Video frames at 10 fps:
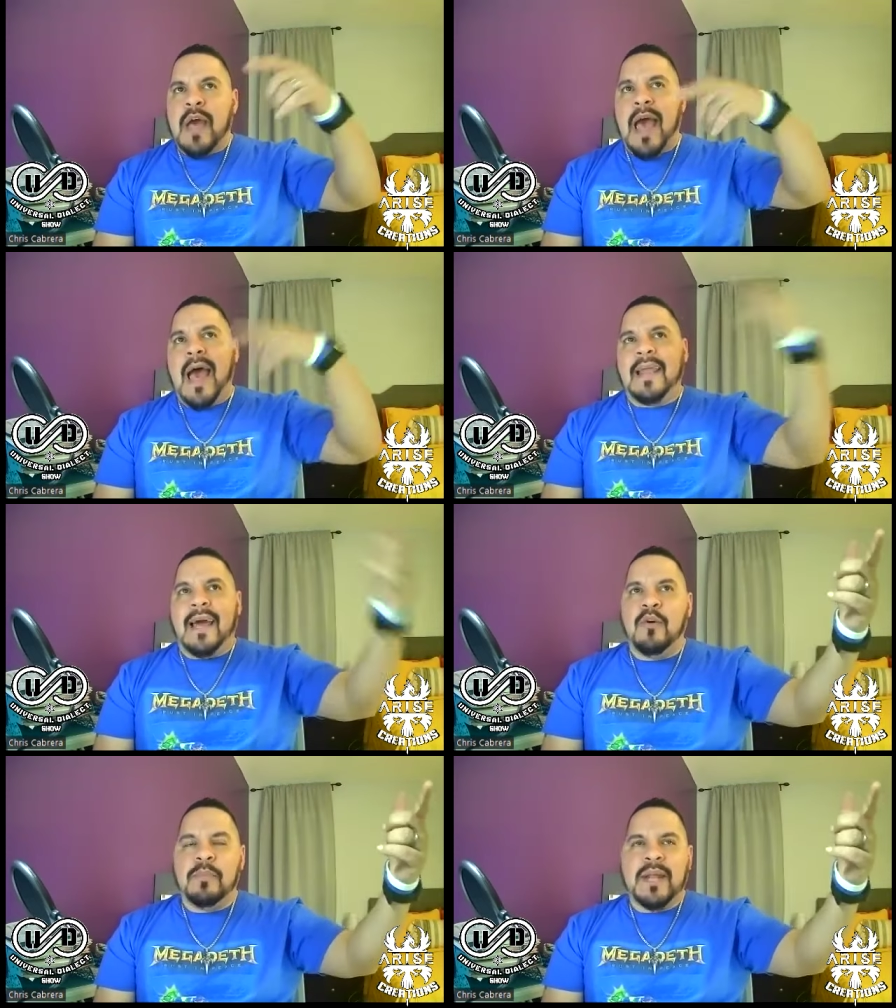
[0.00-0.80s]
had
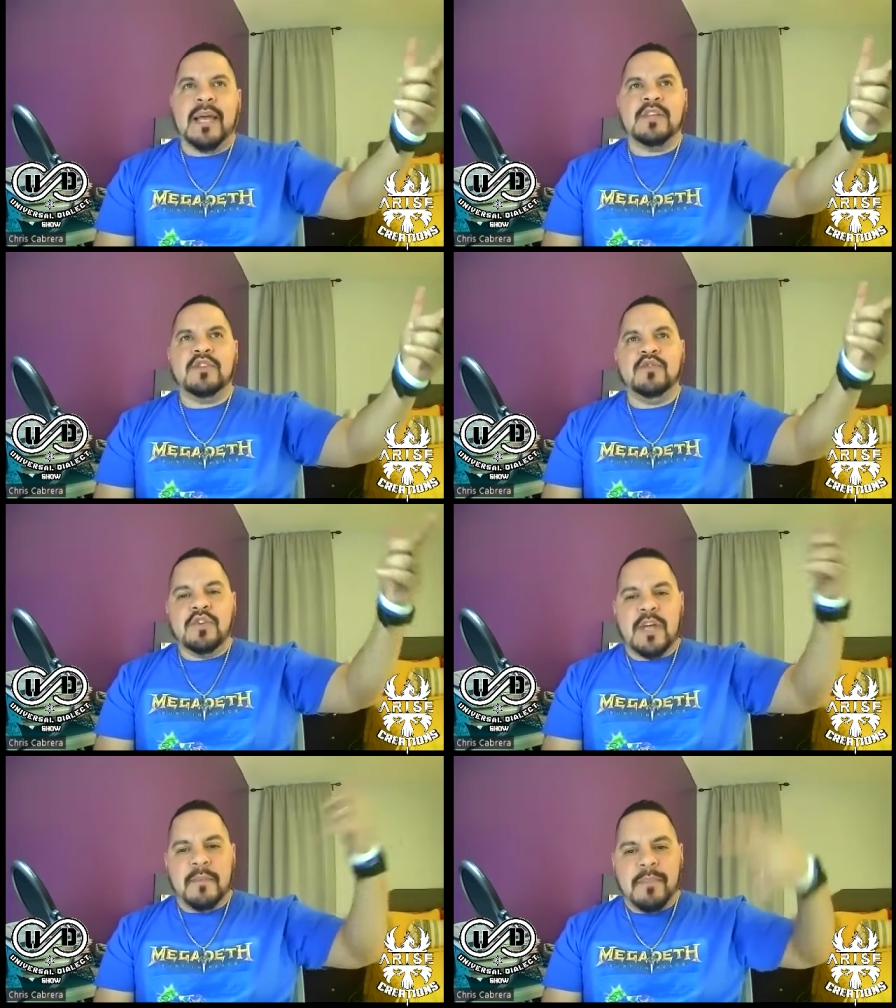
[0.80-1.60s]
out, but I guess you
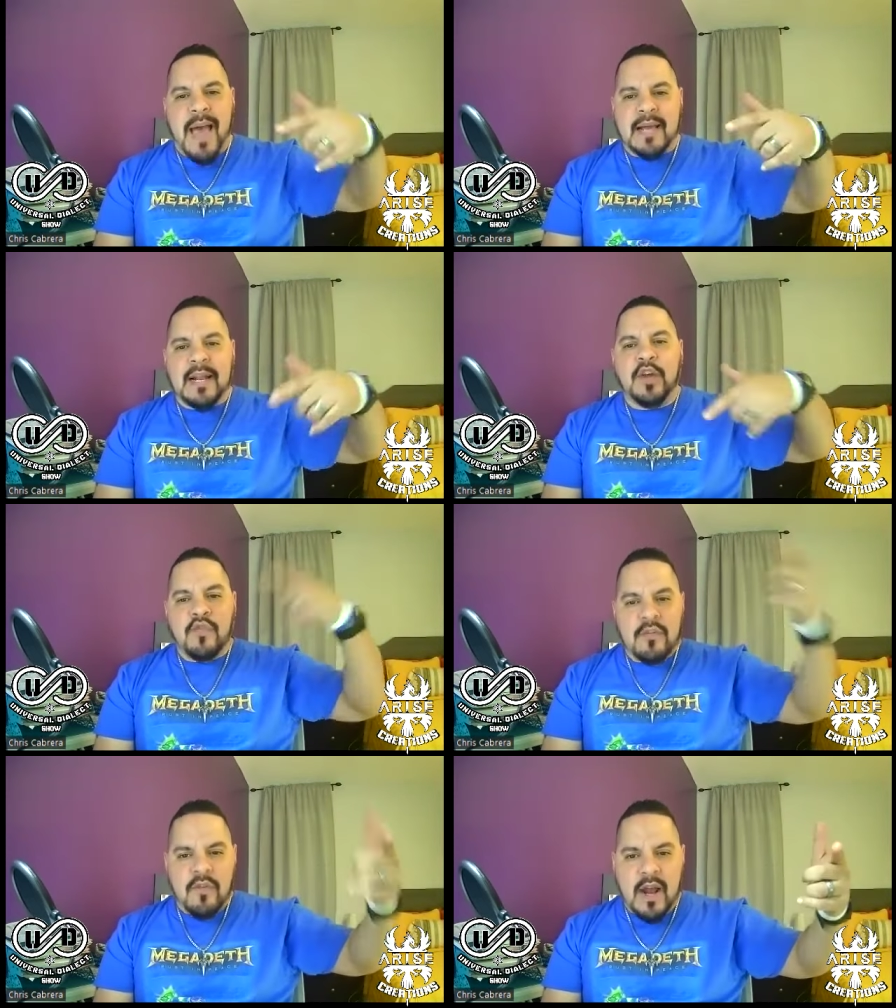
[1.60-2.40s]
took it back and now
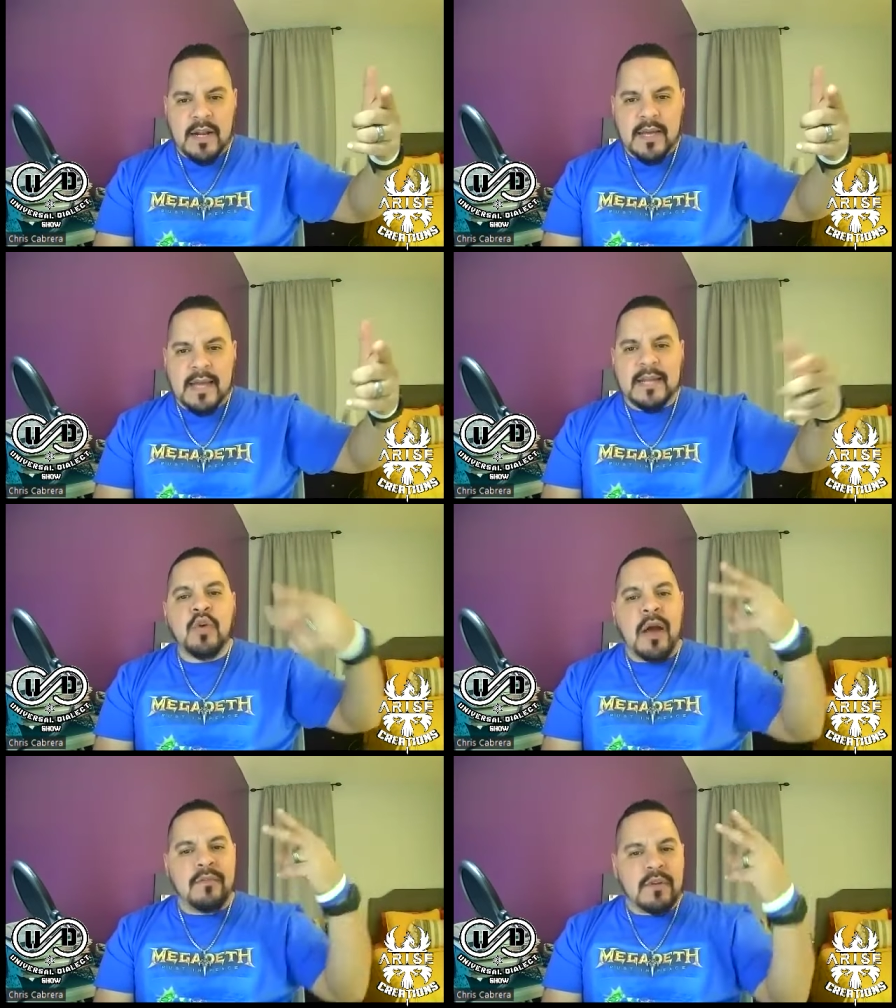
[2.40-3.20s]
you're rewriting it, and then
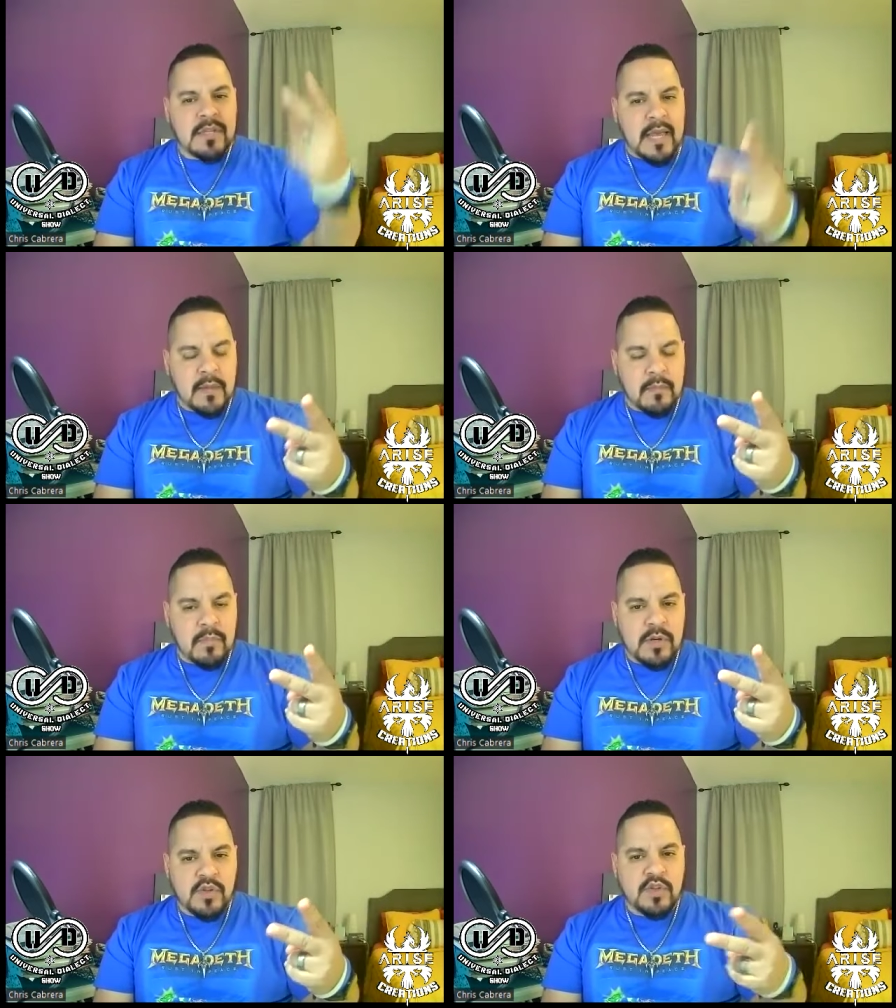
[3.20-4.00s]
you have a second
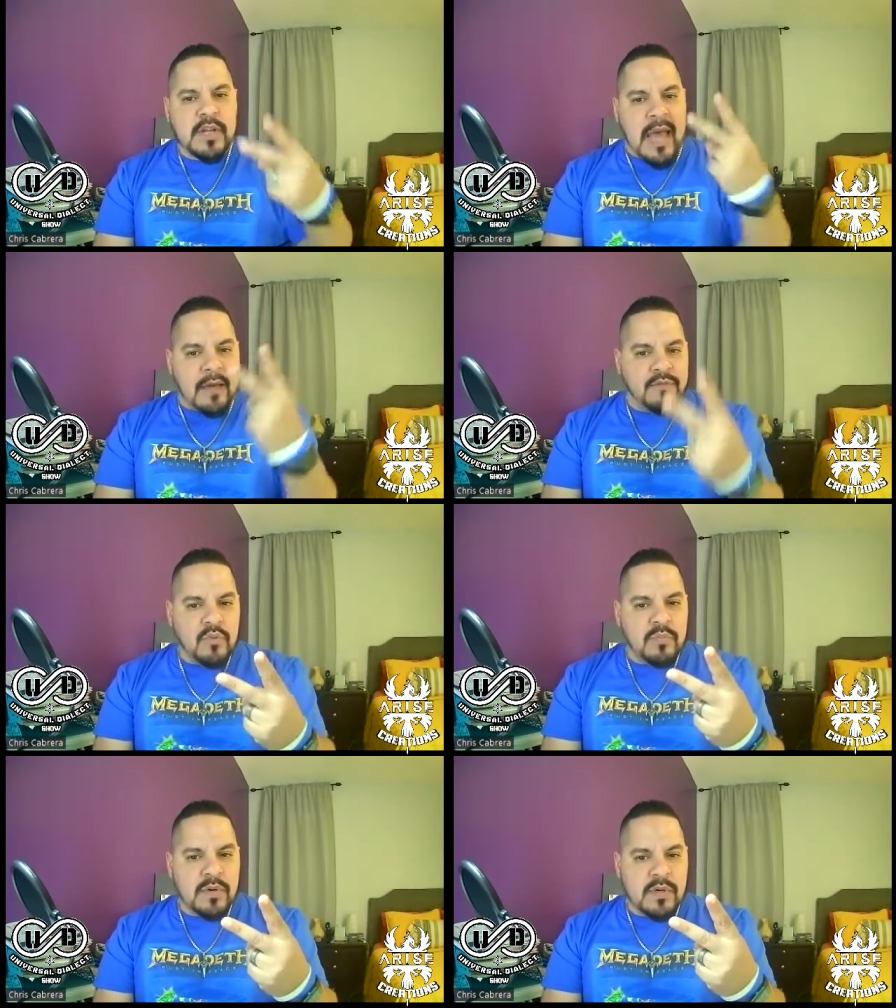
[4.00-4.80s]
book, so you're gonna have
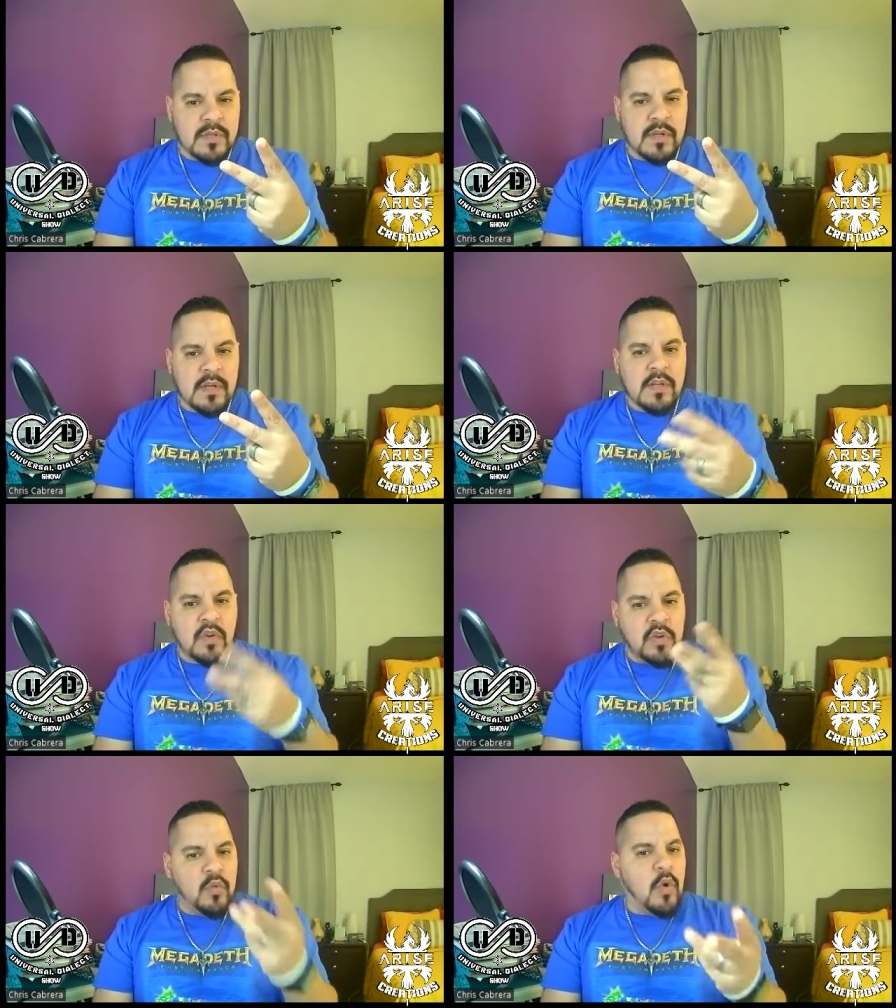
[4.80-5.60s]
two books.
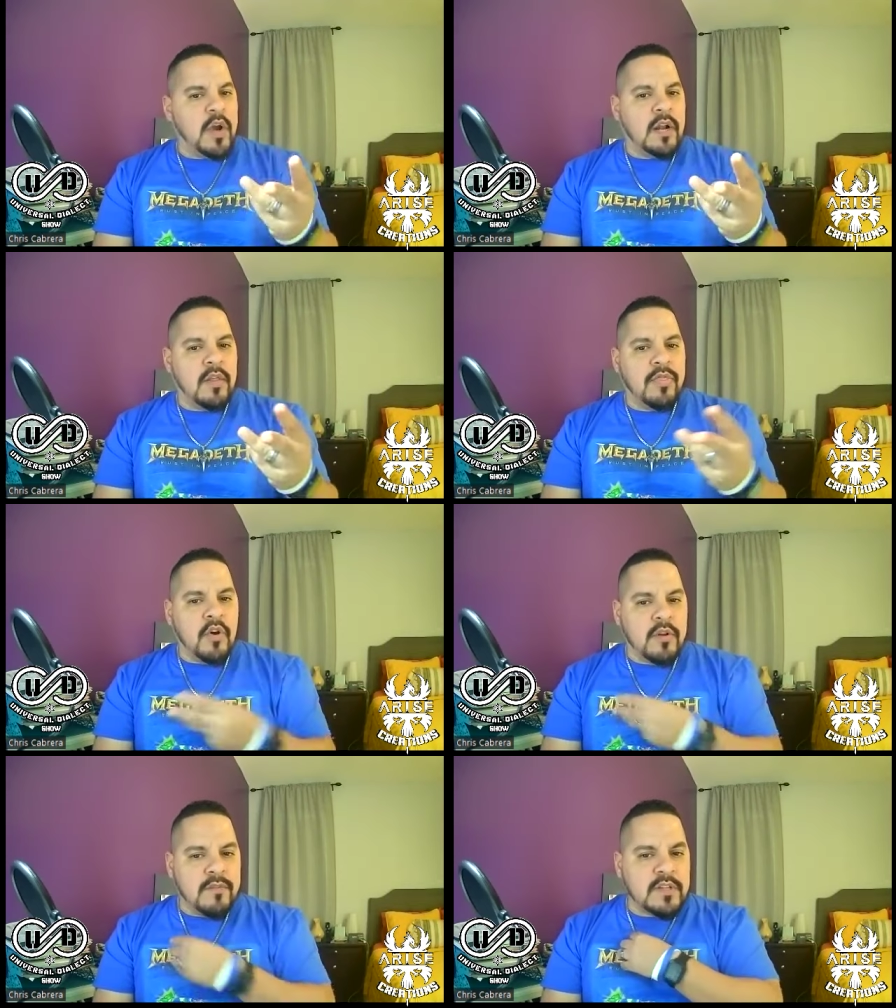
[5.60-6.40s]
So you're working on the
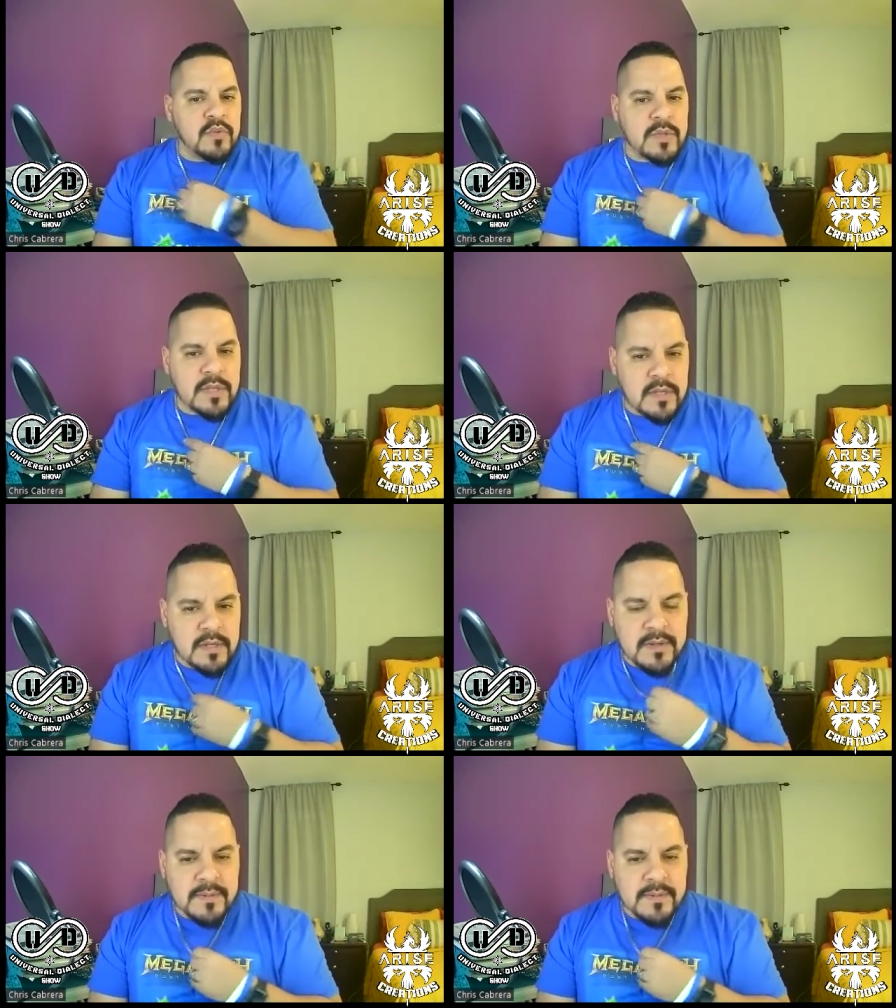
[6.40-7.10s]
third eventually.